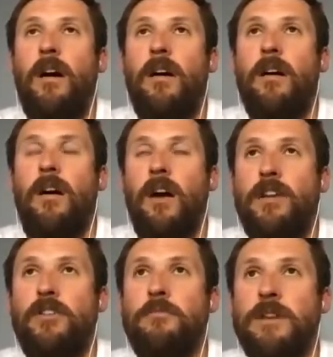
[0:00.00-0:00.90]
I
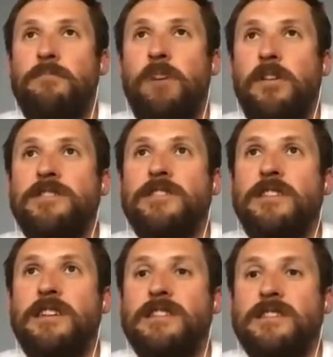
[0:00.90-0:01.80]
know me
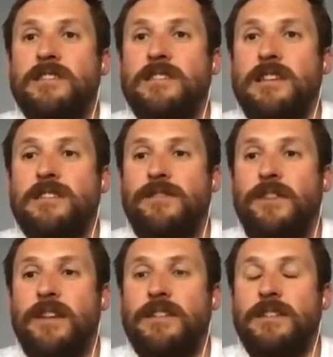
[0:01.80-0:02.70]
personally, it's
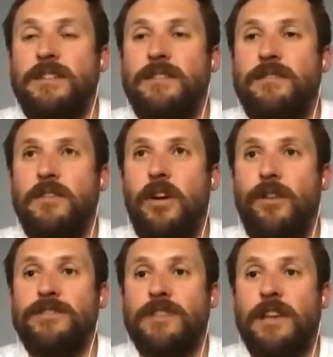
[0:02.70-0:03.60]
affected,
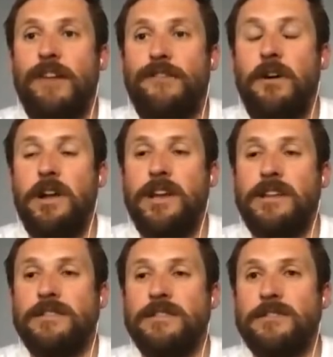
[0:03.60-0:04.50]
obviously our
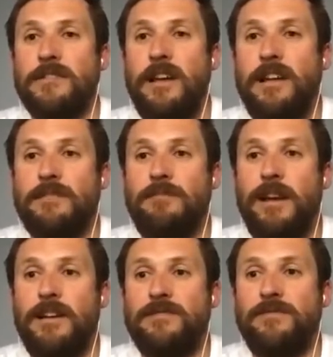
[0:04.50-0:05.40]
finances, and it's
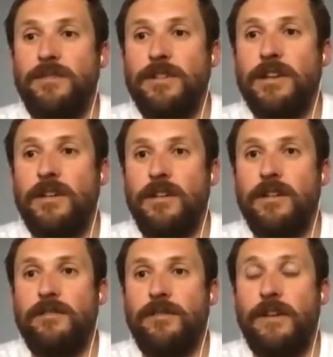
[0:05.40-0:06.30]
made us really kind
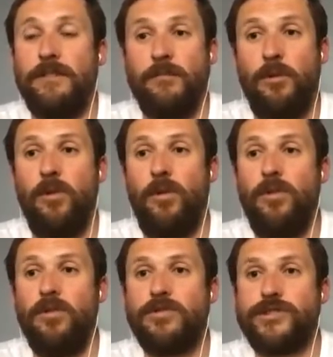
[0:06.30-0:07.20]
of even
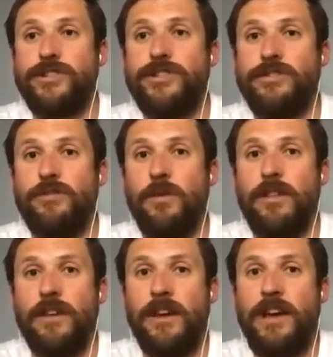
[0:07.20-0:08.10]
more stringent
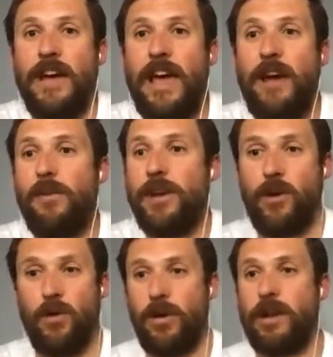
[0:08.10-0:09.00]
with how we
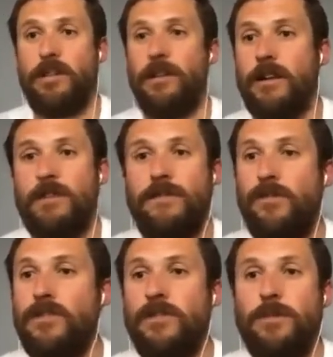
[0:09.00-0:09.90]
cook and like the
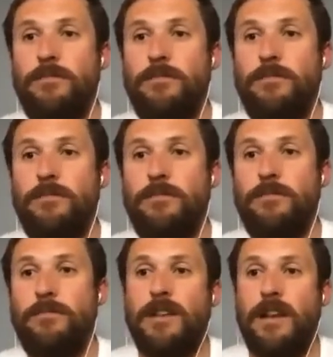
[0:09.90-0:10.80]
food that we buy and stuff
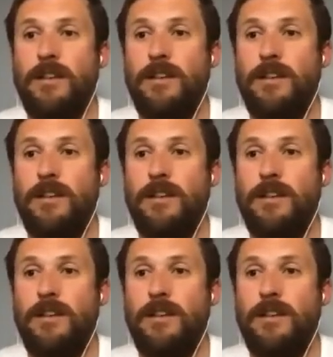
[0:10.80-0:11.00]
like that.